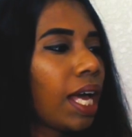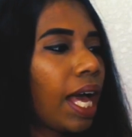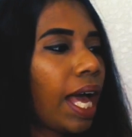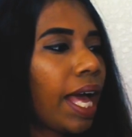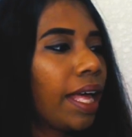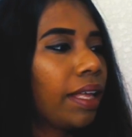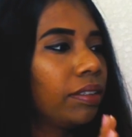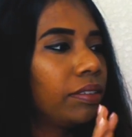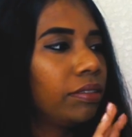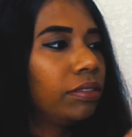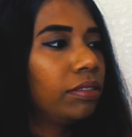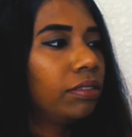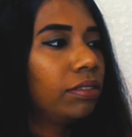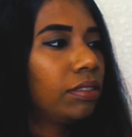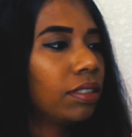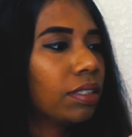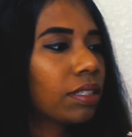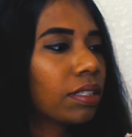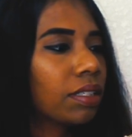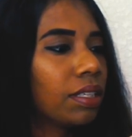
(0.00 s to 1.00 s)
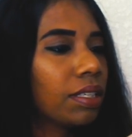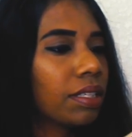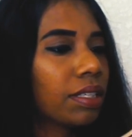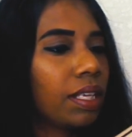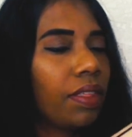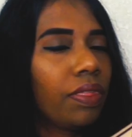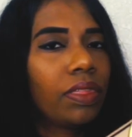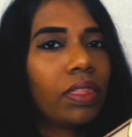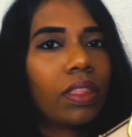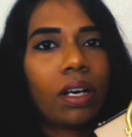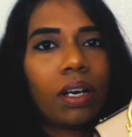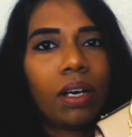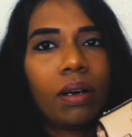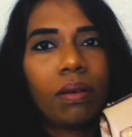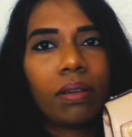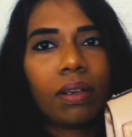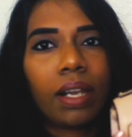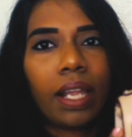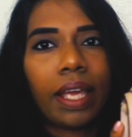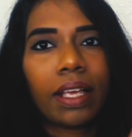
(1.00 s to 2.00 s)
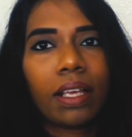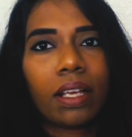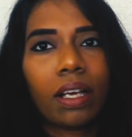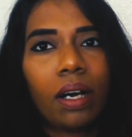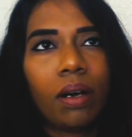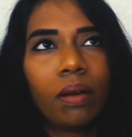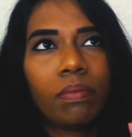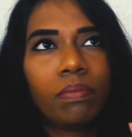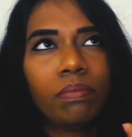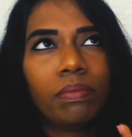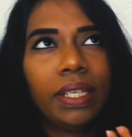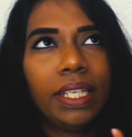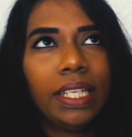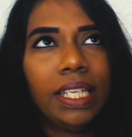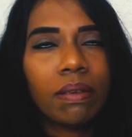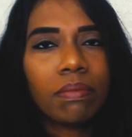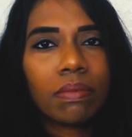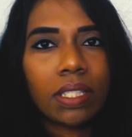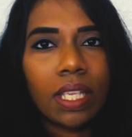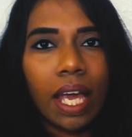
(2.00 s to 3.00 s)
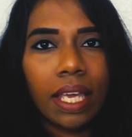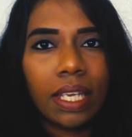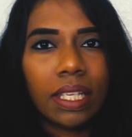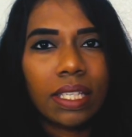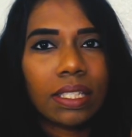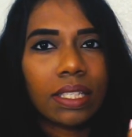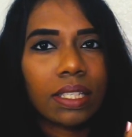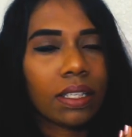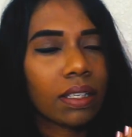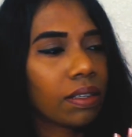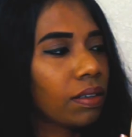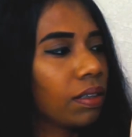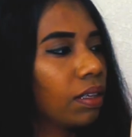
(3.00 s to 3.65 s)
And this is in the like uh, medium size,